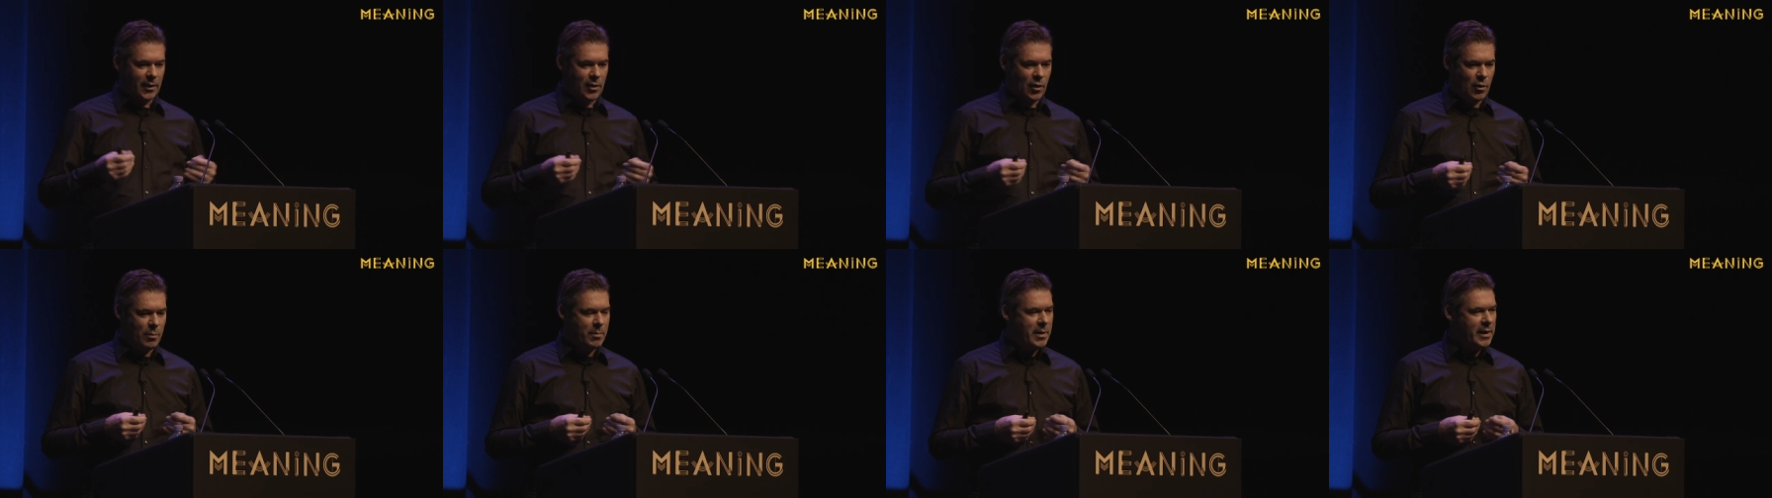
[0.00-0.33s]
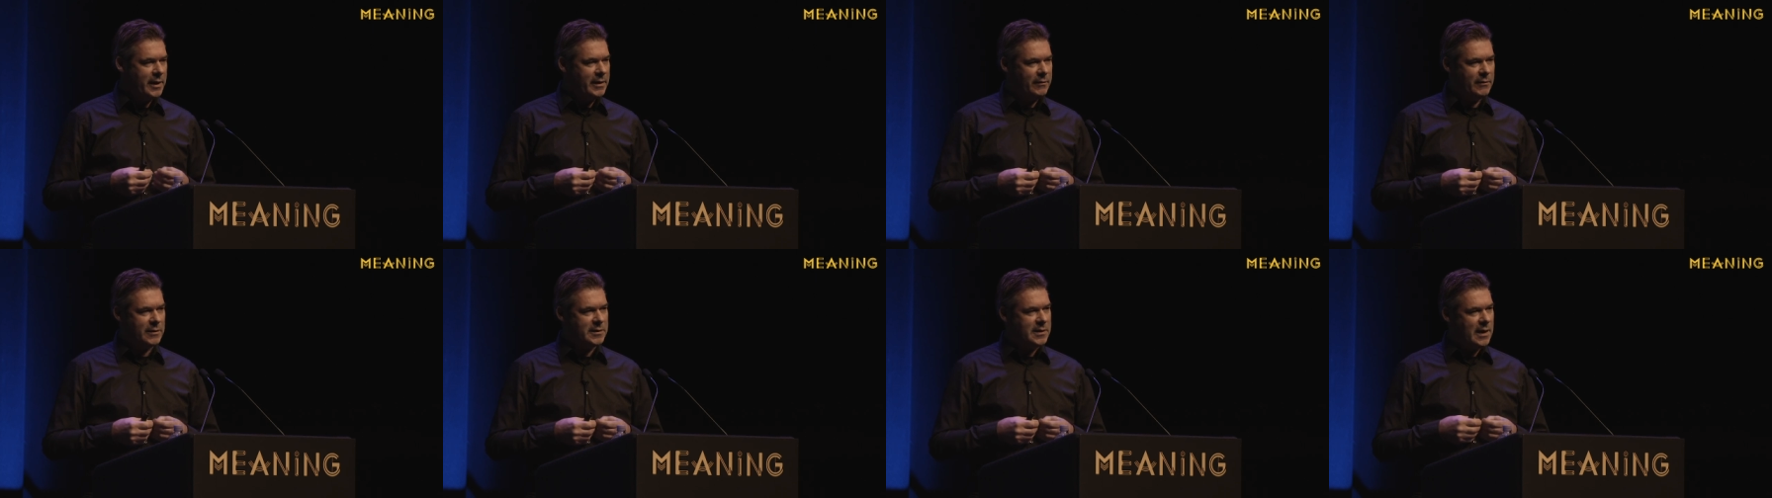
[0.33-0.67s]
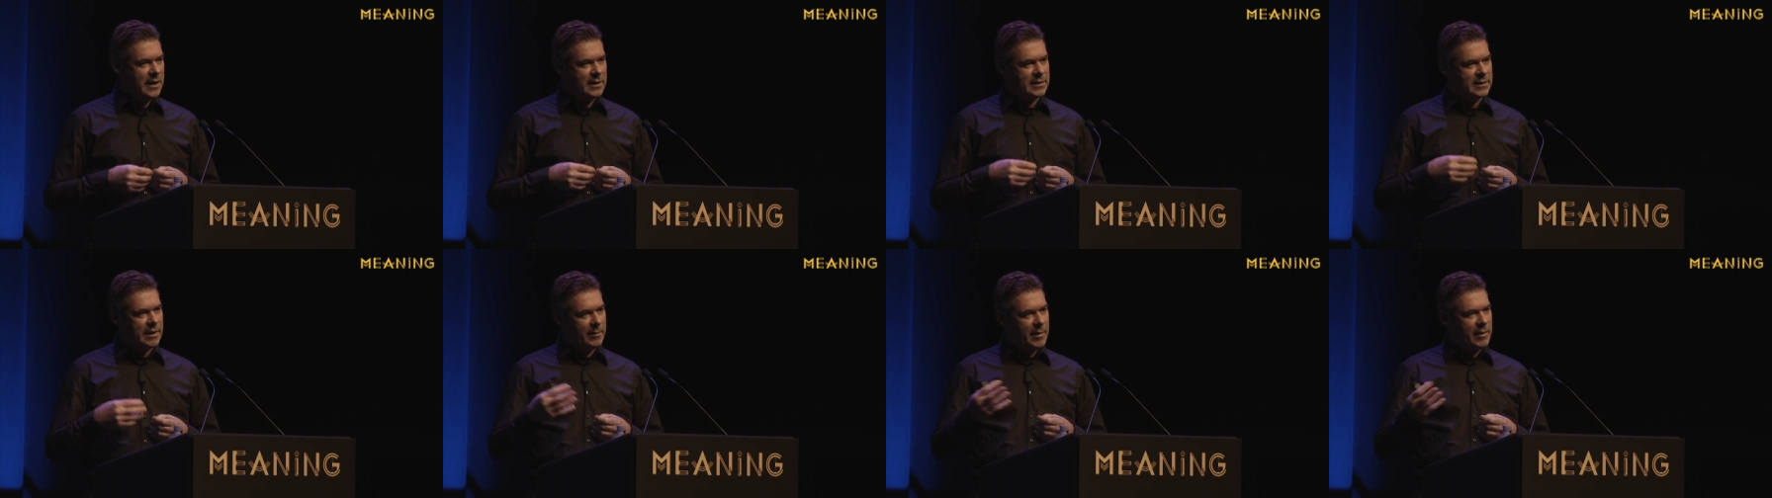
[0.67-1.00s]
nobody was
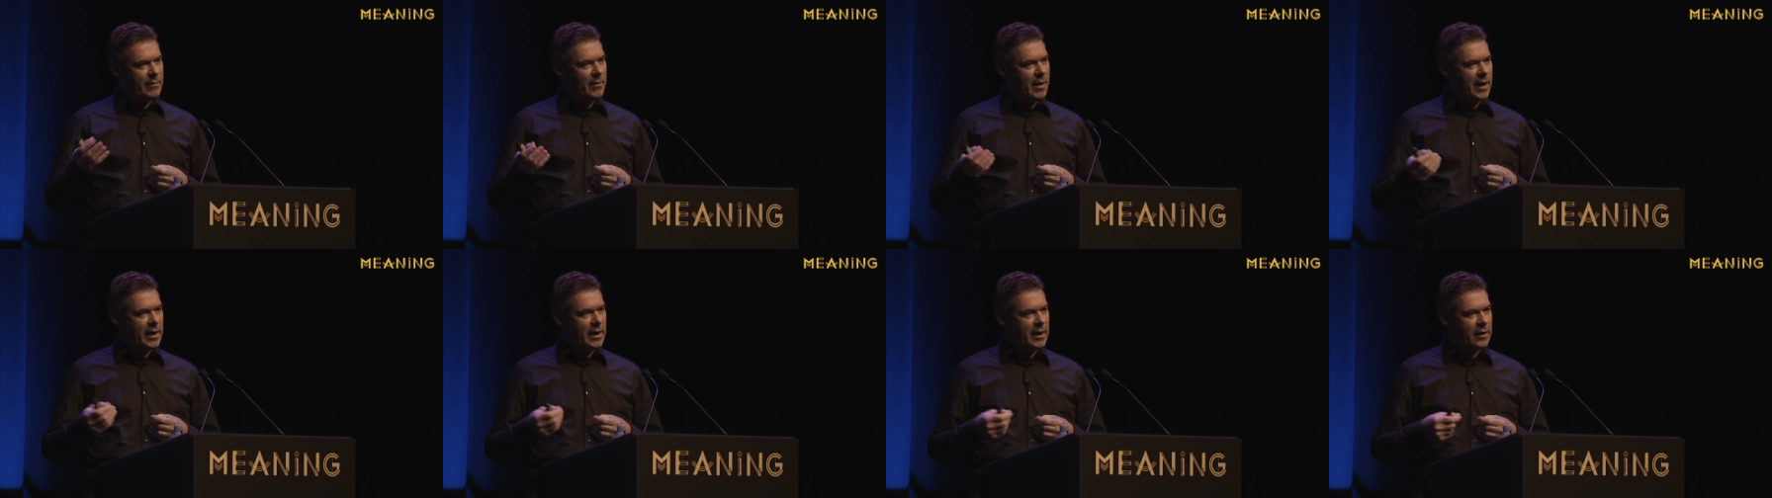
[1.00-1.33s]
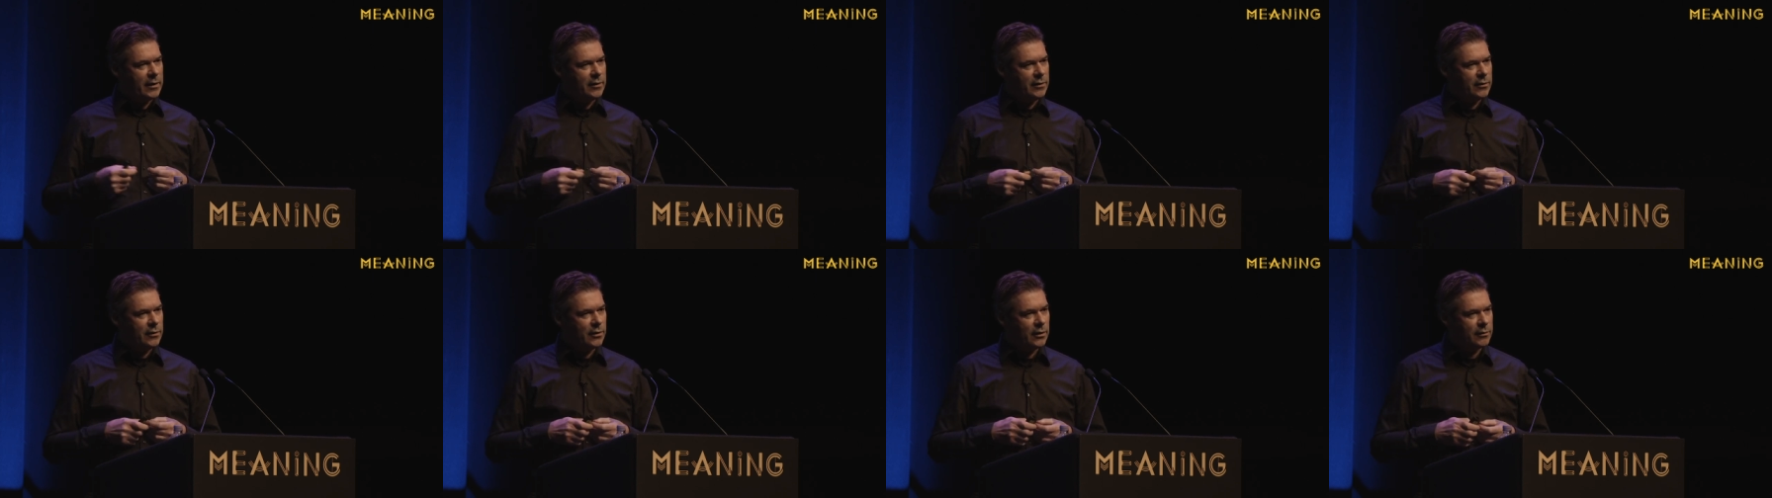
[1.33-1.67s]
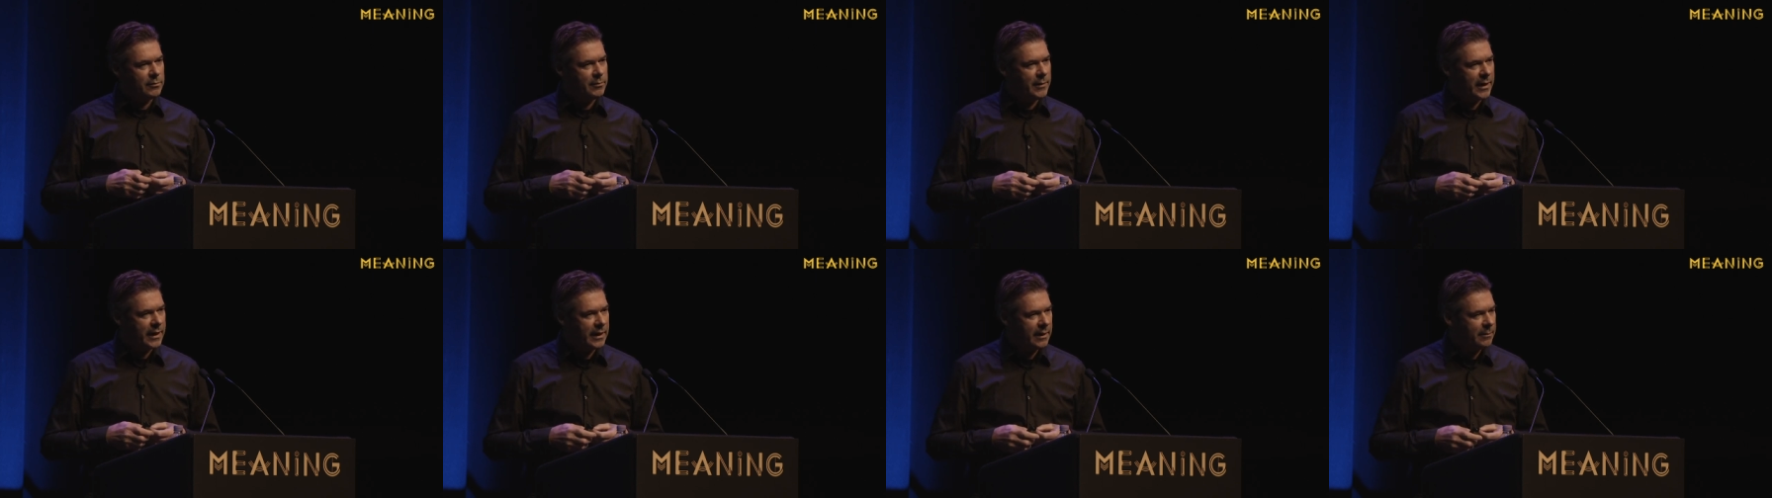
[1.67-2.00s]
asking me, why are you
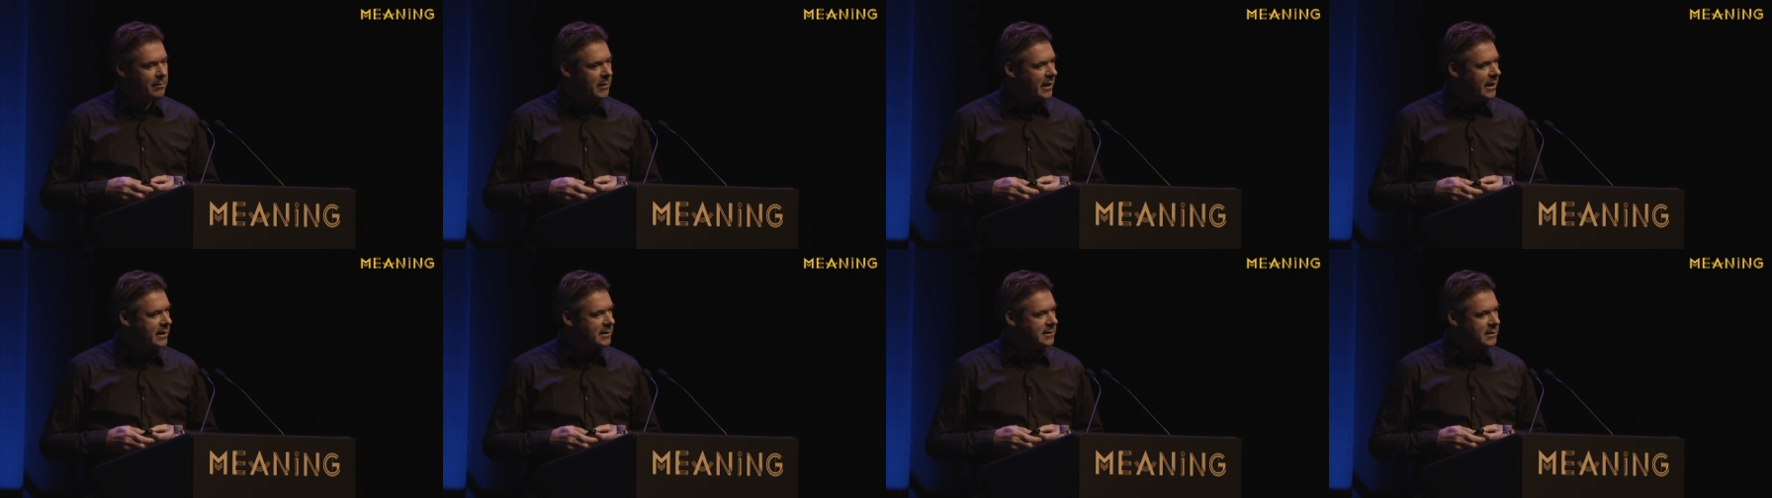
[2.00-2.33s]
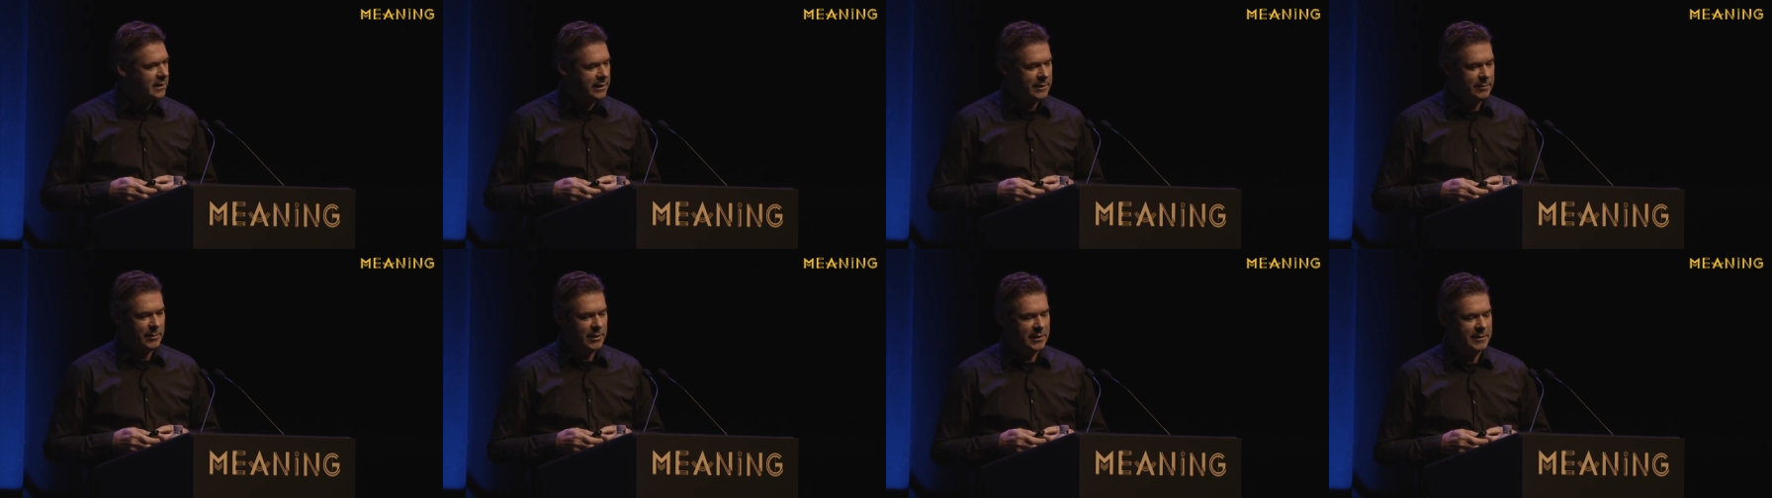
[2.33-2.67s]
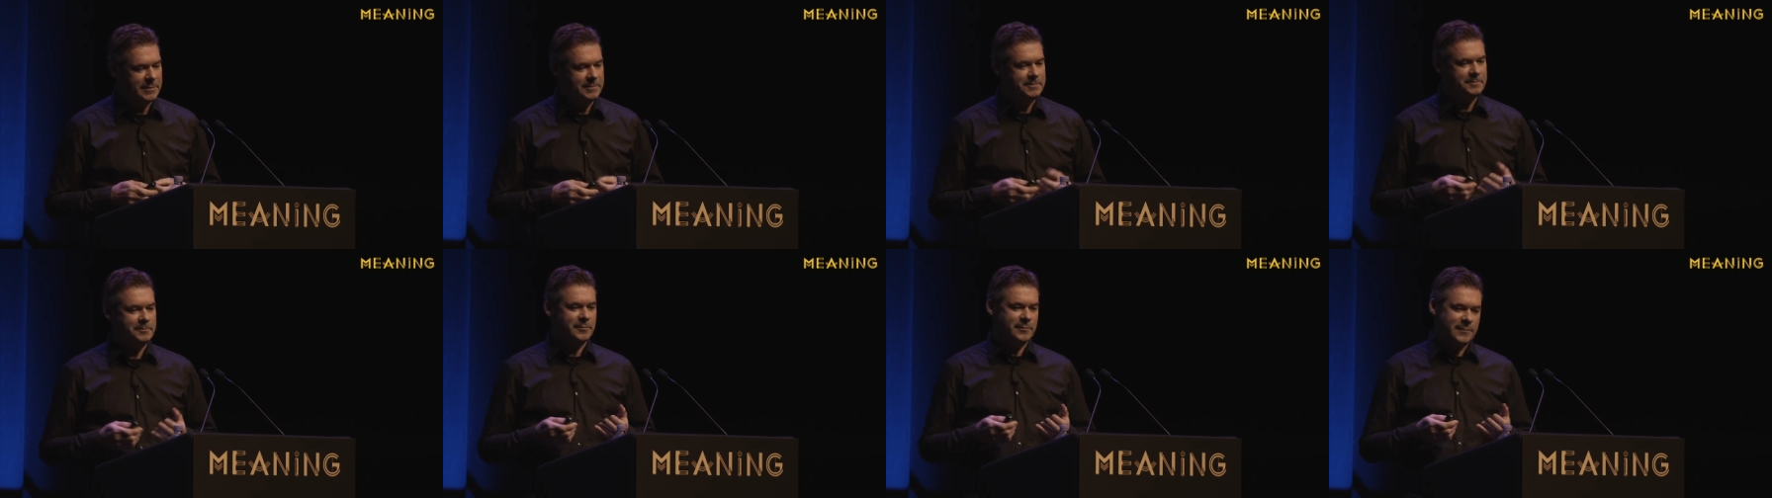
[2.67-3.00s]
not making plans anymore?
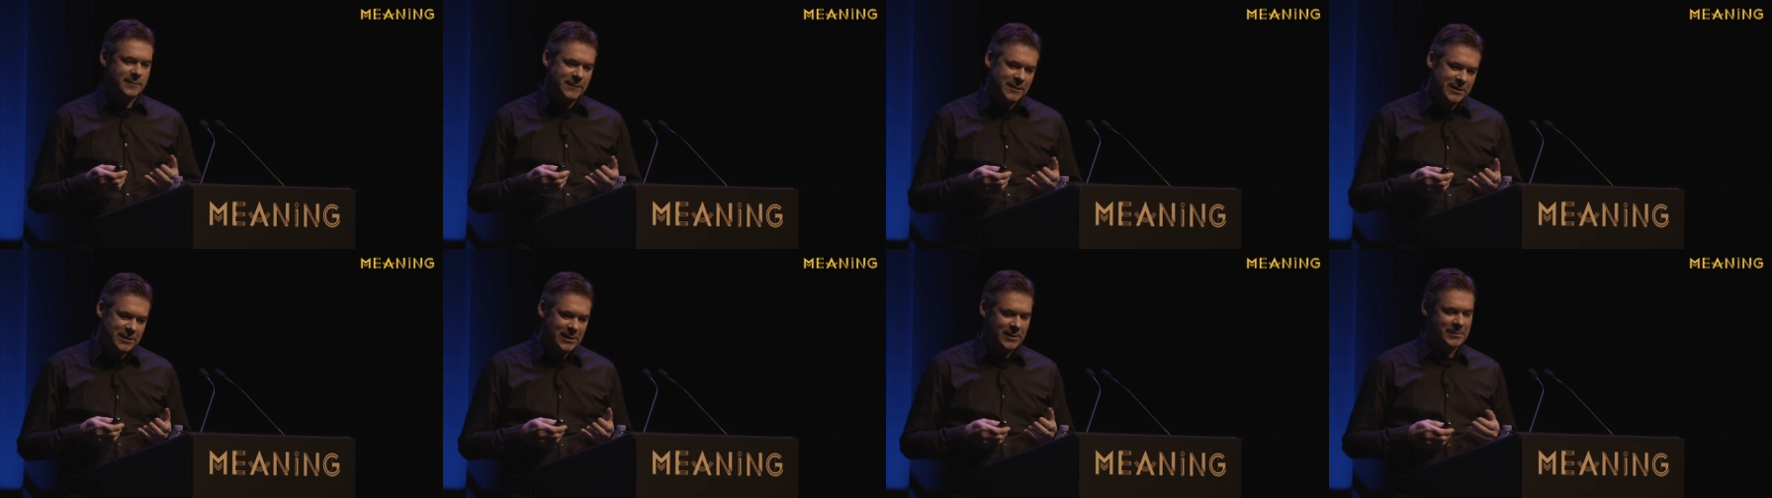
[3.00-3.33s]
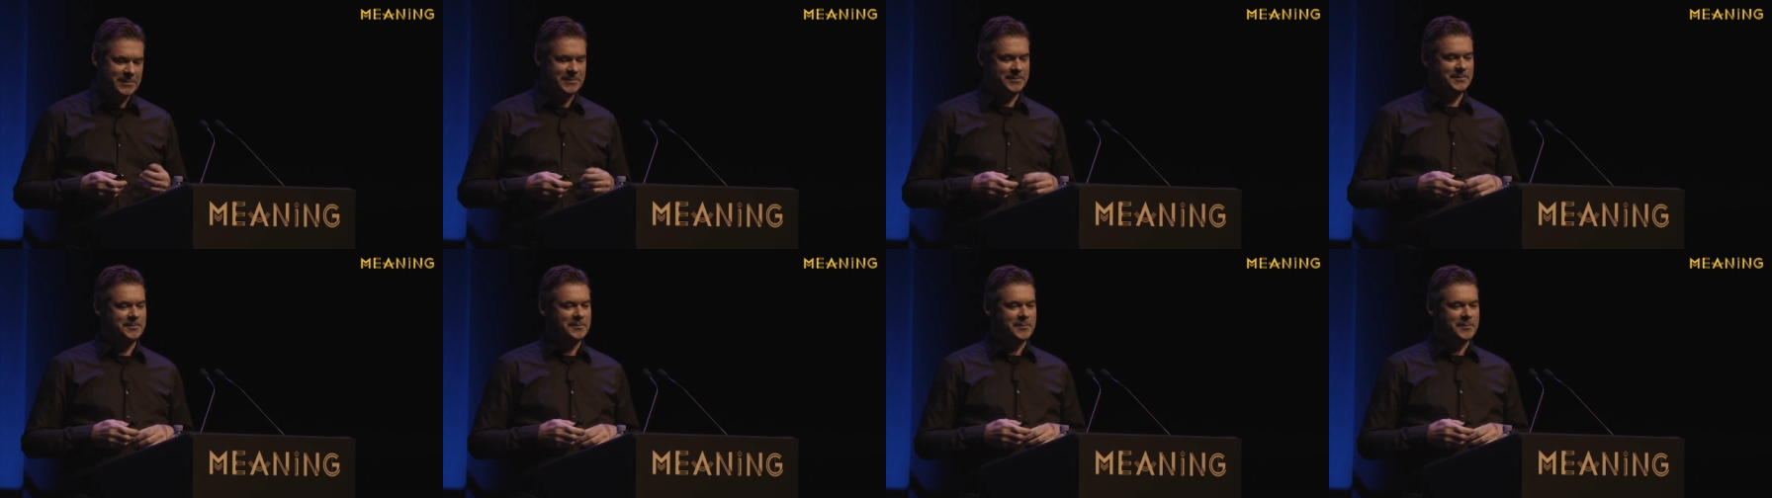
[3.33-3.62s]
So.